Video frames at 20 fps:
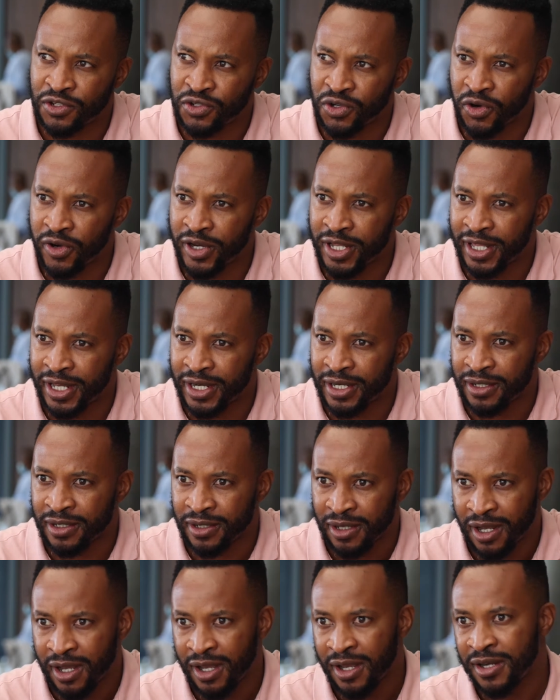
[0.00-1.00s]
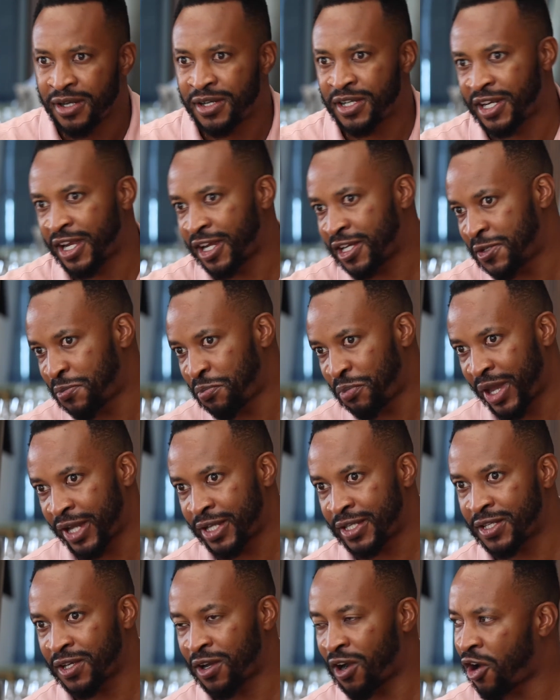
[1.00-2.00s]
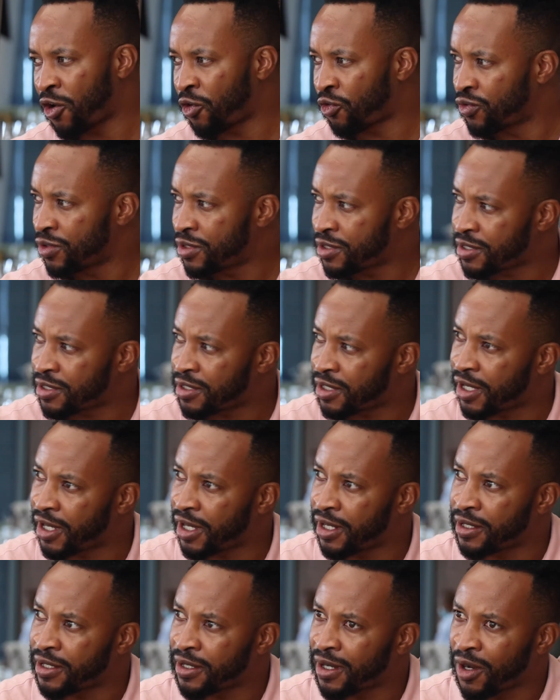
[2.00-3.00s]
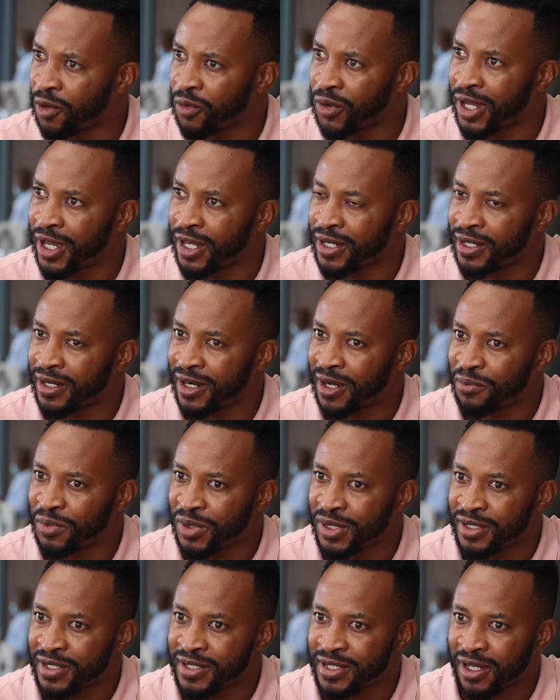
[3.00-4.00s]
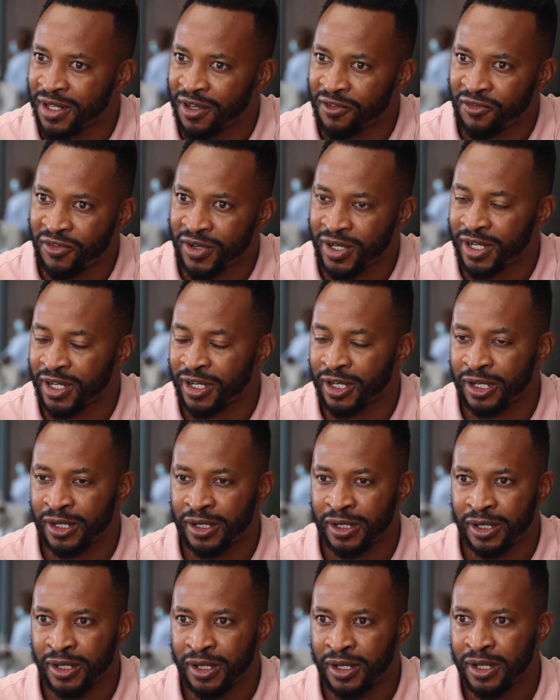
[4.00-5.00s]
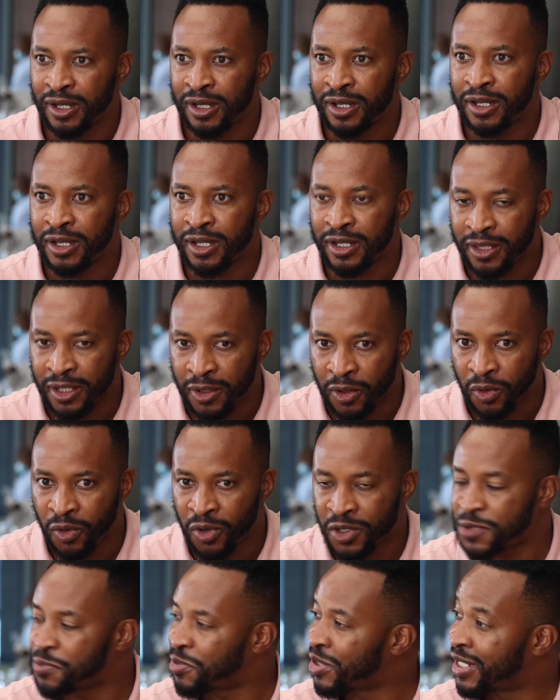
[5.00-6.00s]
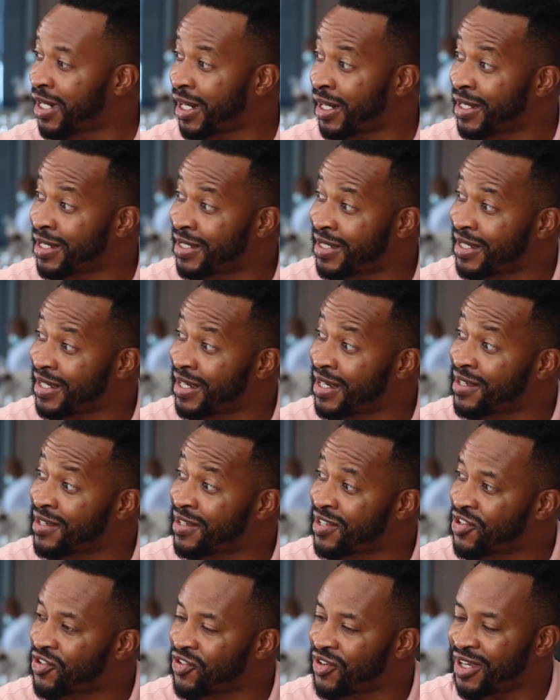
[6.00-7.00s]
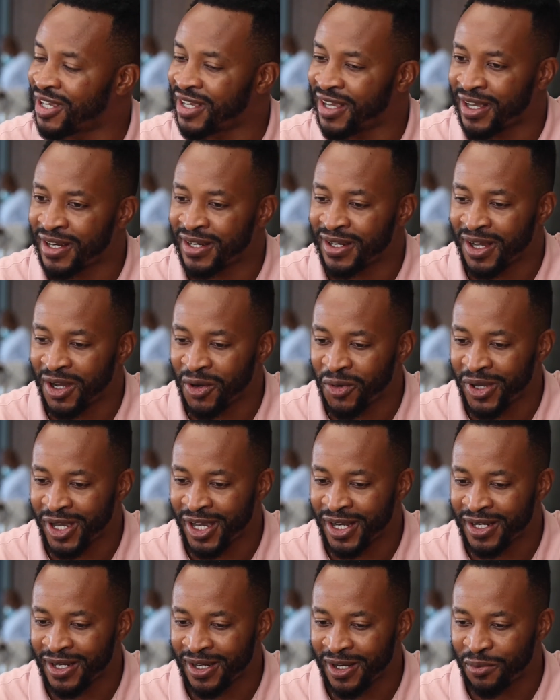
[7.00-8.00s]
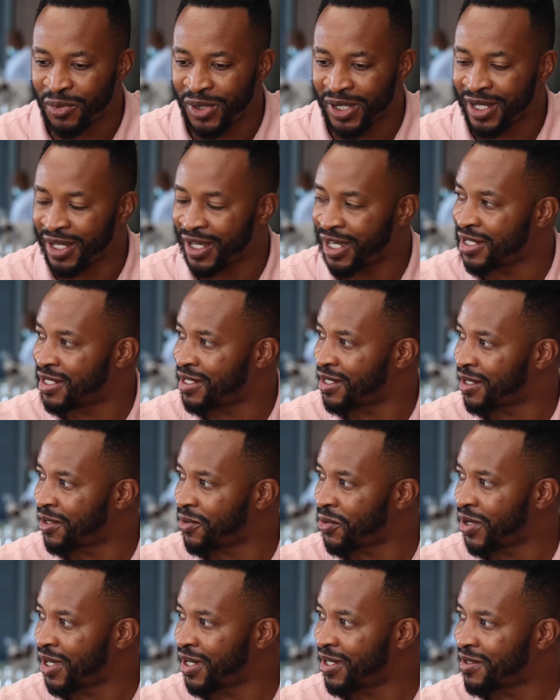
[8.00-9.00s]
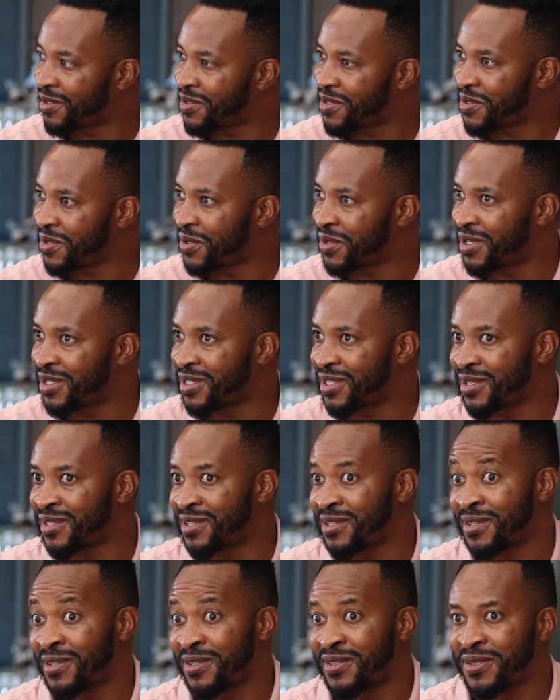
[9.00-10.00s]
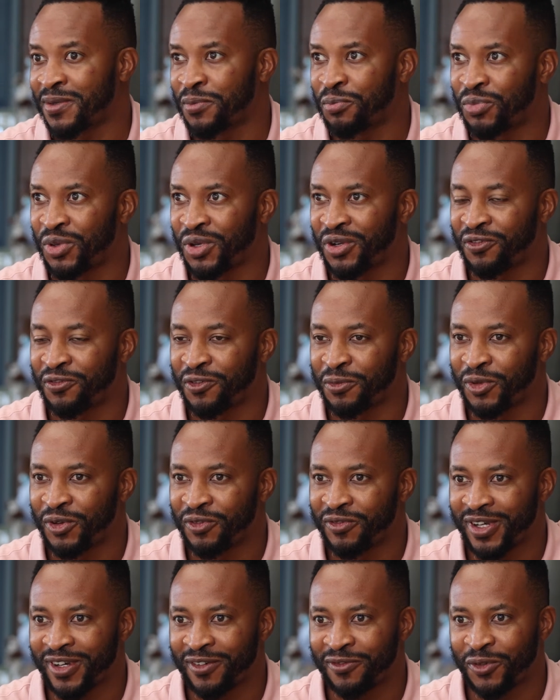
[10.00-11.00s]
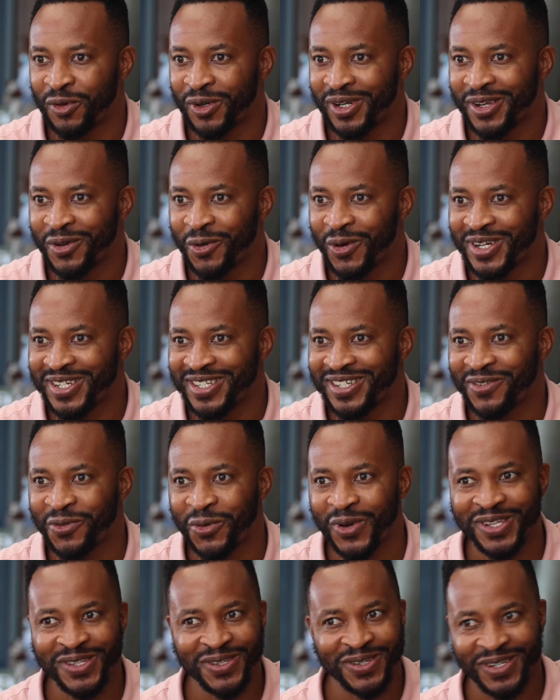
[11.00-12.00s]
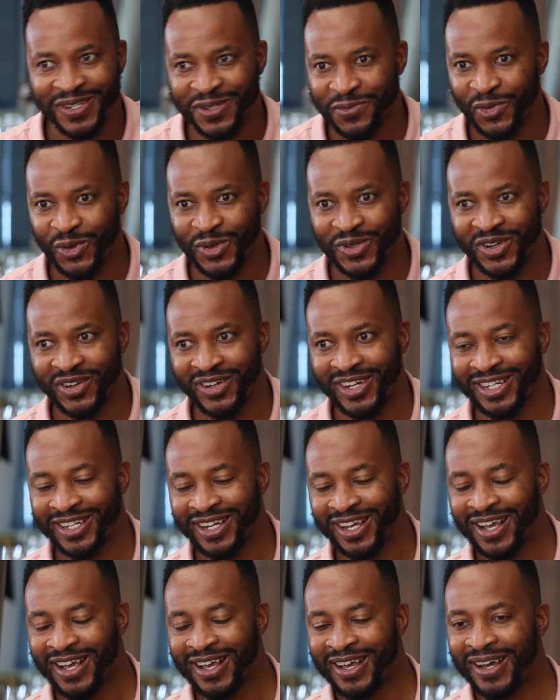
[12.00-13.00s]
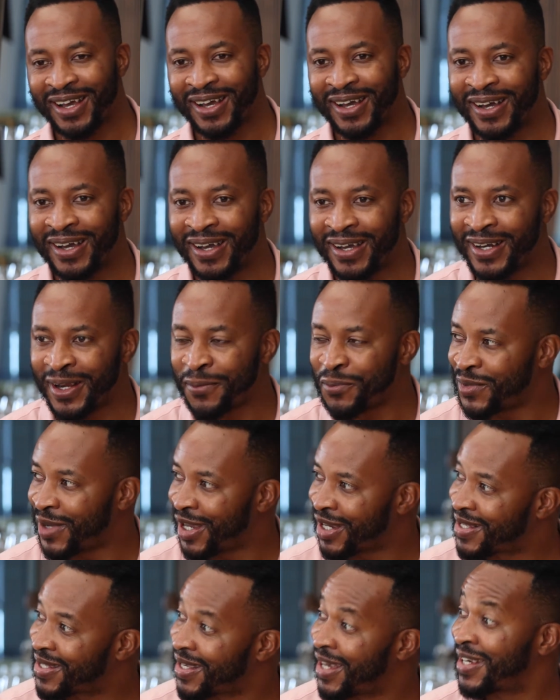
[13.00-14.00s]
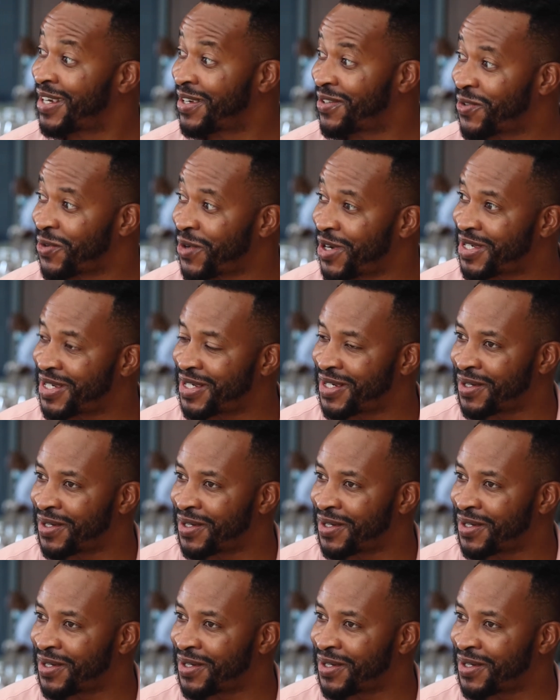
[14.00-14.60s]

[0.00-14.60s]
story then tracks back our roots and how we ended up in South Africa in the hospitality industry and how we ended up engaging in wine. So it's a beautiful movie. I've only watched it once on a small screen. And I'm excited to watch